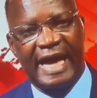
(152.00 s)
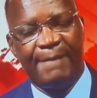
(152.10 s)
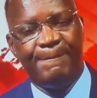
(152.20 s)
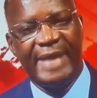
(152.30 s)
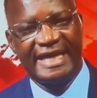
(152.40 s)

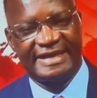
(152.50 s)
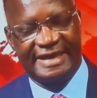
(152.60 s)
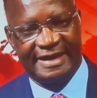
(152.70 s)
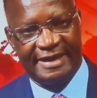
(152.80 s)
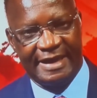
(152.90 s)

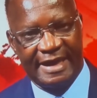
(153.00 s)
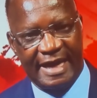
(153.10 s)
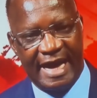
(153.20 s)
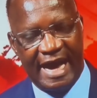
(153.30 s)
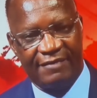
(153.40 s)
amazingly,
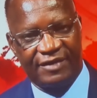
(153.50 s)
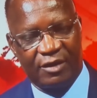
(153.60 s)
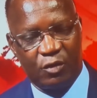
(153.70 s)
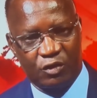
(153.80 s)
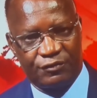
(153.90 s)

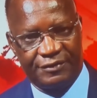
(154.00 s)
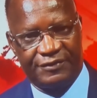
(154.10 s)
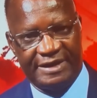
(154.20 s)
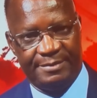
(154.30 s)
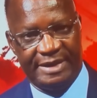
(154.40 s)
after those
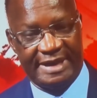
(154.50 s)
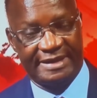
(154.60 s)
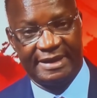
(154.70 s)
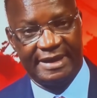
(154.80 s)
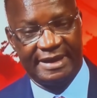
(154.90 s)
15
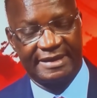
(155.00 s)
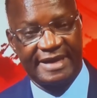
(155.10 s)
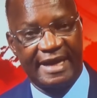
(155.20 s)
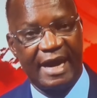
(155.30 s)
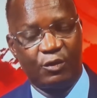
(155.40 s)
minutes, and they had
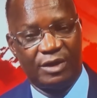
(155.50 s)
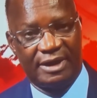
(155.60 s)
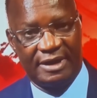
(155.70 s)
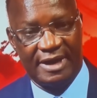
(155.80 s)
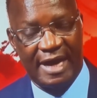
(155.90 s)

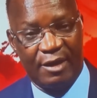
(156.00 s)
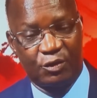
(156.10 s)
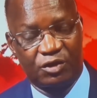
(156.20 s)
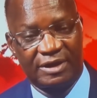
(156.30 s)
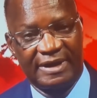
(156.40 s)
surrounded the
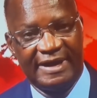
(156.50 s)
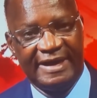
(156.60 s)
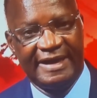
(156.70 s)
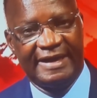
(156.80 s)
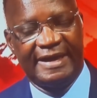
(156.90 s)
house,
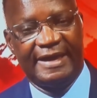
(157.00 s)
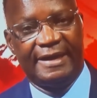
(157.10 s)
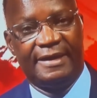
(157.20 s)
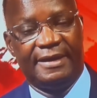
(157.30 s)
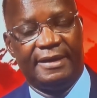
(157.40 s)

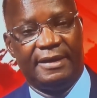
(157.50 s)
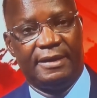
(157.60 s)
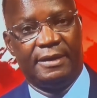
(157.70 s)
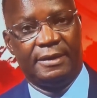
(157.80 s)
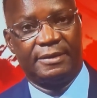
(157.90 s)

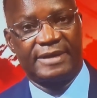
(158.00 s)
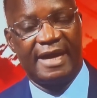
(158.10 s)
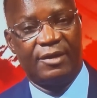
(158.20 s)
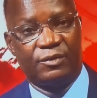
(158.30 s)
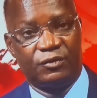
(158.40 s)
the
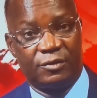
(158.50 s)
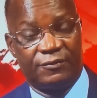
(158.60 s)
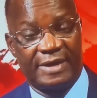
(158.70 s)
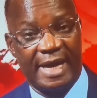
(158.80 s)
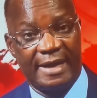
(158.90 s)
sounds
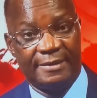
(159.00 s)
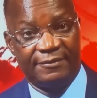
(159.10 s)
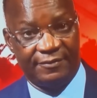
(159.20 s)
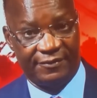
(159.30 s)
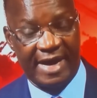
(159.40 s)
of
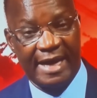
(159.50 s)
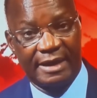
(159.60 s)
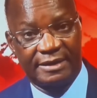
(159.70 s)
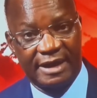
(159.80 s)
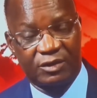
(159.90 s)

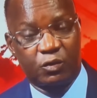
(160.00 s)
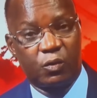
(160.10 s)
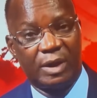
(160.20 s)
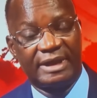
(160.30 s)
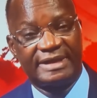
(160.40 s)
gunfire just
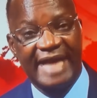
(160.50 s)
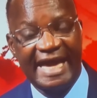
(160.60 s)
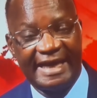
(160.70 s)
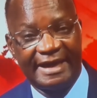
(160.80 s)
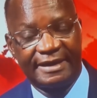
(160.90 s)
went
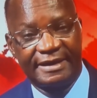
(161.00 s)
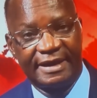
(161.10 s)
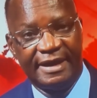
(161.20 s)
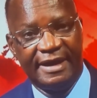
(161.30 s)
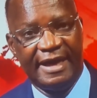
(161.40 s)
silent,
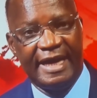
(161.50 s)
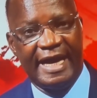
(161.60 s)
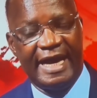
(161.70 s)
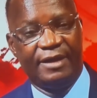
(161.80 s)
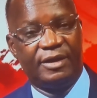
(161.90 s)

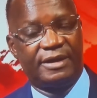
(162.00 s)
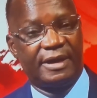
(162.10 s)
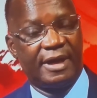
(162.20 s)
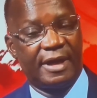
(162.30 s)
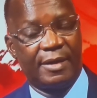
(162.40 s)
and
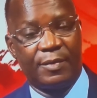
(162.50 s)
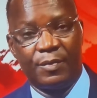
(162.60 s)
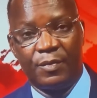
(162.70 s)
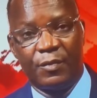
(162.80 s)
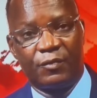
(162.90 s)

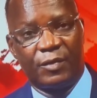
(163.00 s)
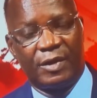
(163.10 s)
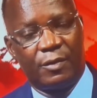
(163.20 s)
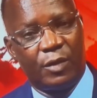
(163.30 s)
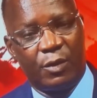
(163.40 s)

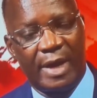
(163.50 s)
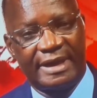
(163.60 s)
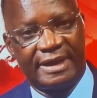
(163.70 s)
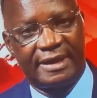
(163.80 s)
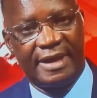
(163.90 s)
we
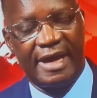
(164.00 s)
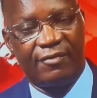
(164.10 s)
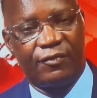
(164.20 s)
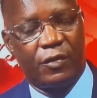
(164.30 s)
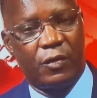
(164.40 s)
waited
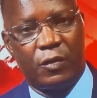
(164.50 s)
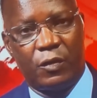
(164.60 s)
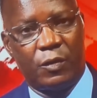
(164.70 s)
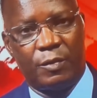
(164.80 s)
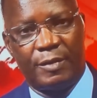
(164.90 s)
there
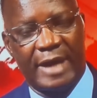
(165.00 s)
for,